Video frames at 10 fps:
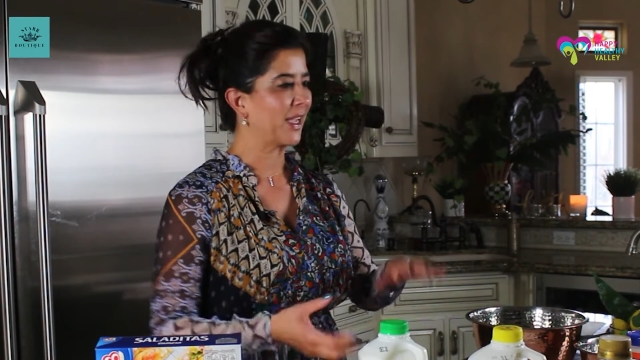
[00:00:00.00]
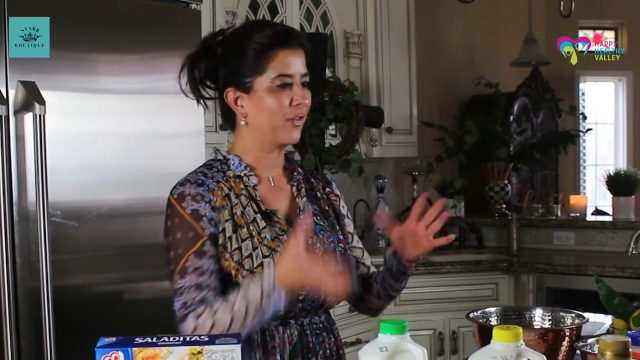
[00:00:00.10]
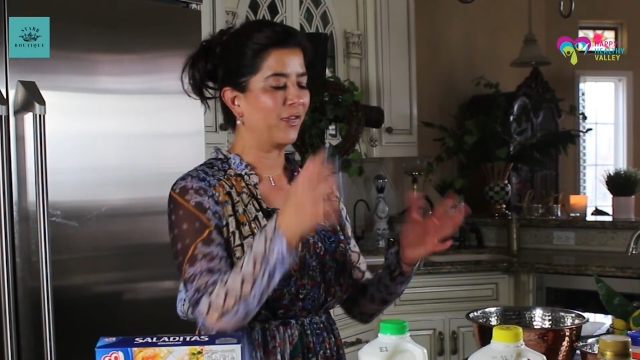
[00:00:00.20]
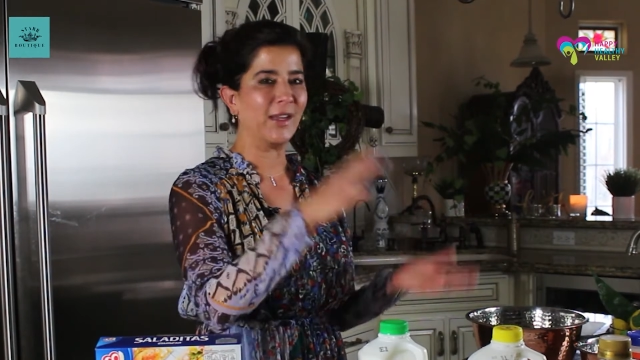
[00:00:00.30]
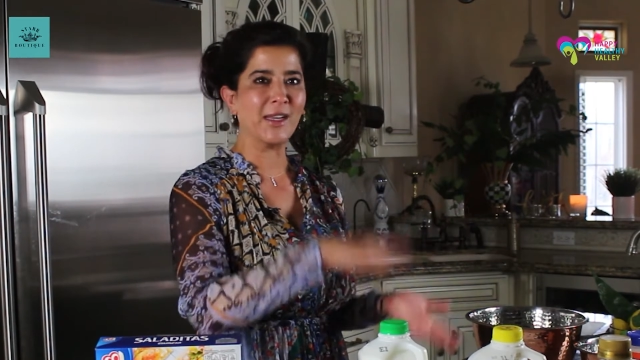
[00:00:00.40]
and
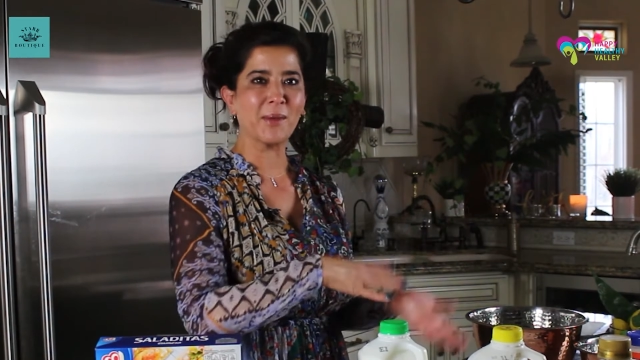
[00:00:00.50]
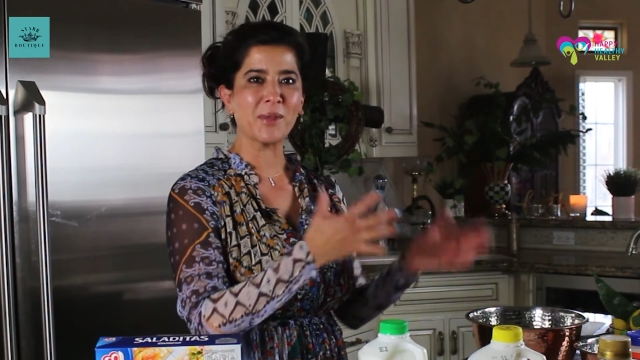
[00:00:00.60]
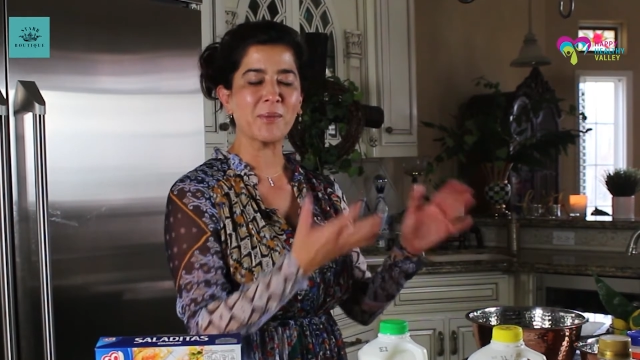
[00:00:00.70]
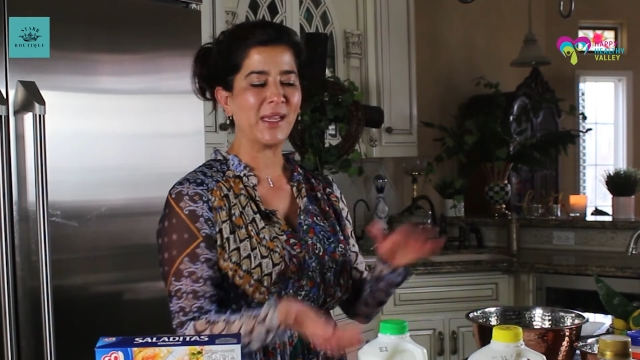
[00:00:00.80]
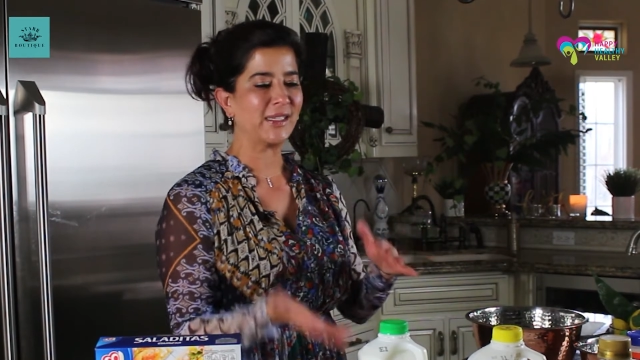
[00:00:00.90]
filling up
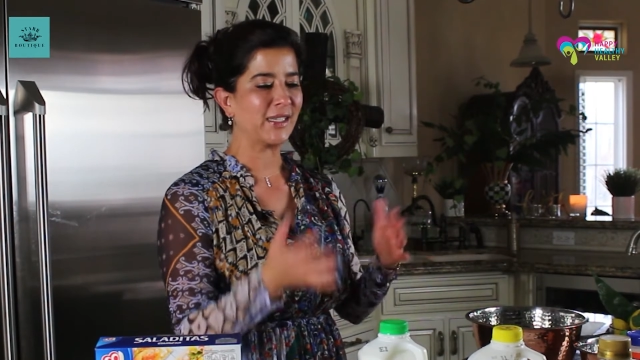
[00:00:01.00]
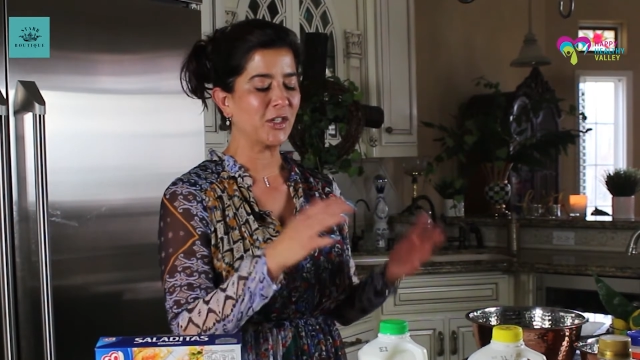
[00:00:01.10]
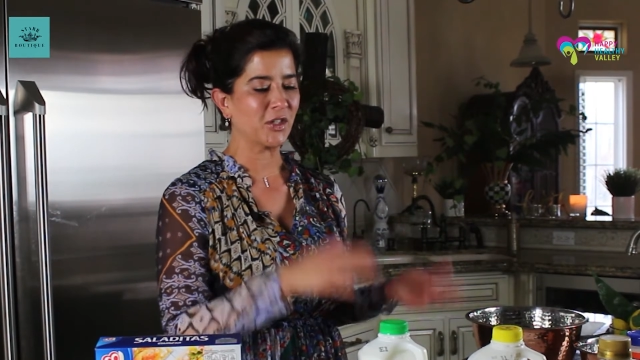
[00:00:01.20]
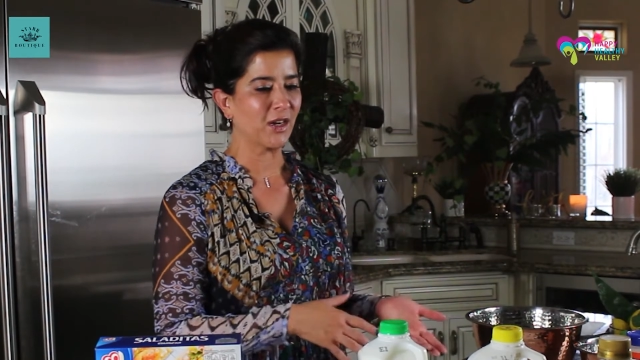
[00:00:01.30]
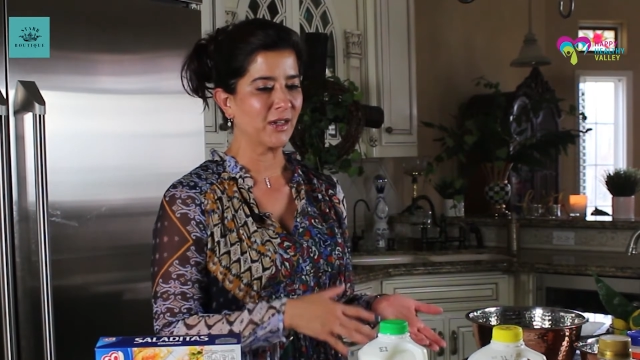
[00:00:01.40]
the mason
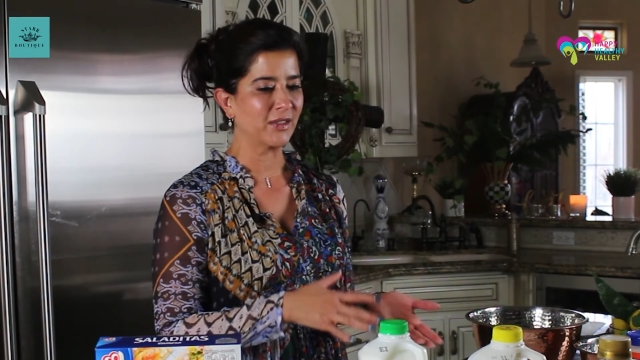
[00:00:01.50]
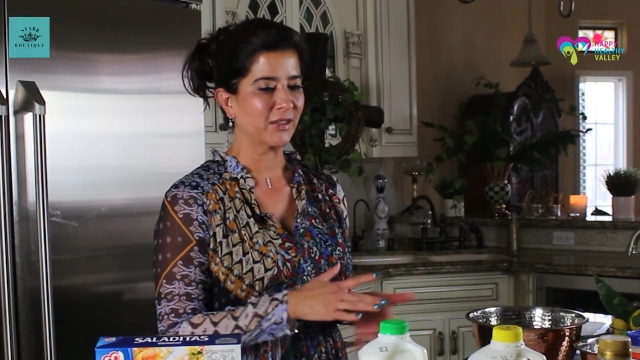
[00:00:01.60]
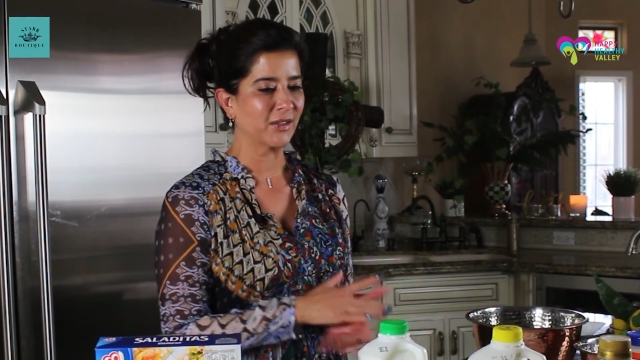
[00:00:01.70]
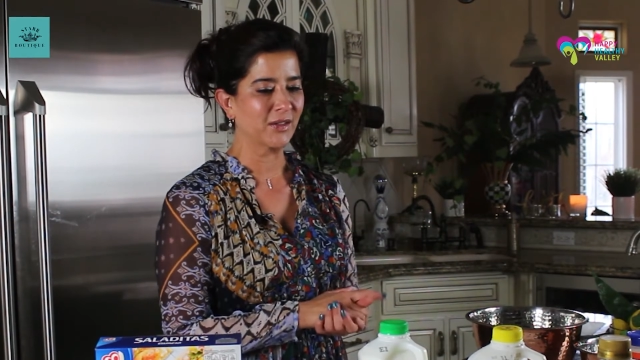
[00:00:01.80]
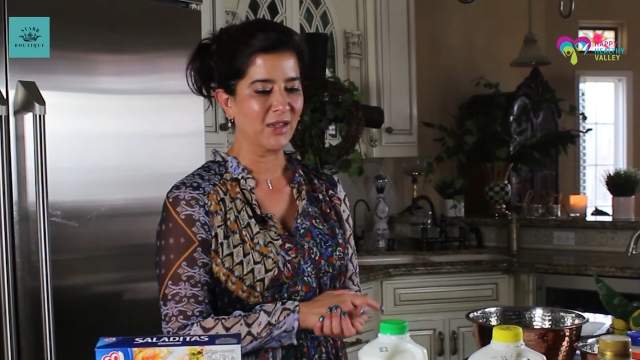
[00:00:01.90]
jar.
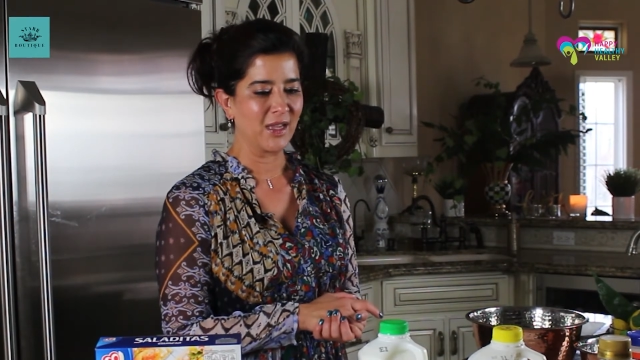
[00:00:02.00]
So